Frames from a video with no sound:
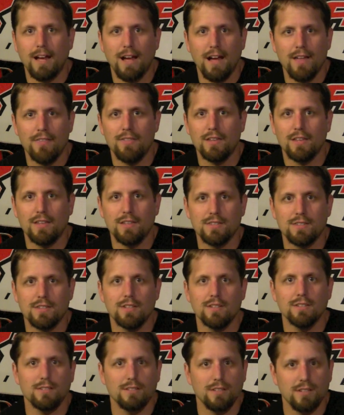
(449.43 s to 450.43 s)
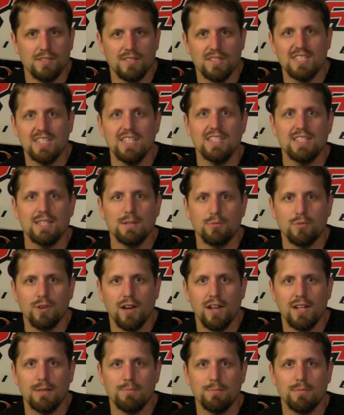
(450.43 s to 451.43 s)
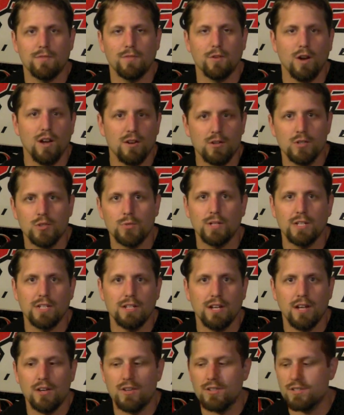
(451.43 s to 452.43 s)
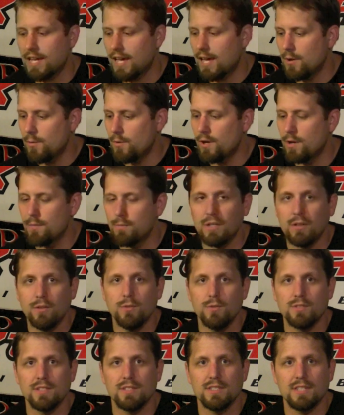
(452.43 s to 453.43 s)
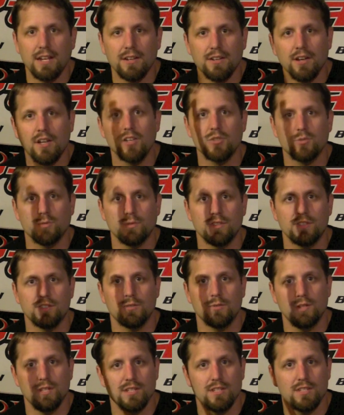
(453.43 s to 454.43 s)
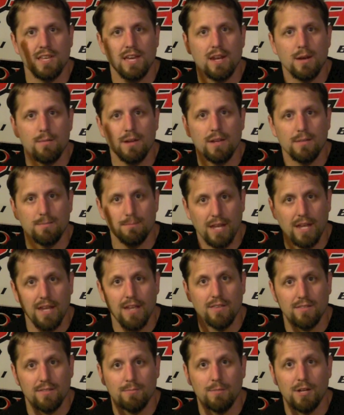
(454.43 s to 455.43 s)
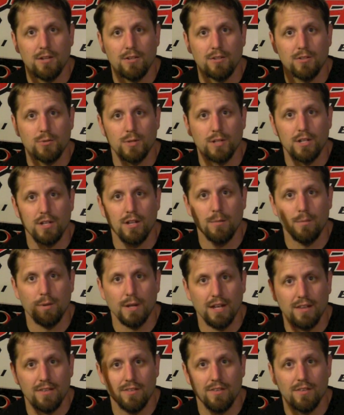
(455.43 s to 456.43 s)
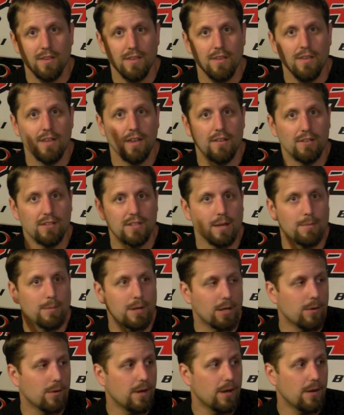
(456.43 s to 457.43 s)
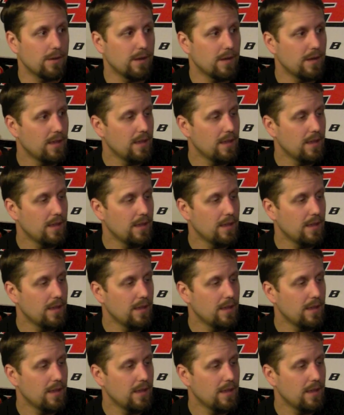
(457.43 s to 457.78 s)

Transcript: I think it's a decent product, but for $120, I don't want to be losing $10 worth of squeegees out of my pants, my $120 pants, every time I go out.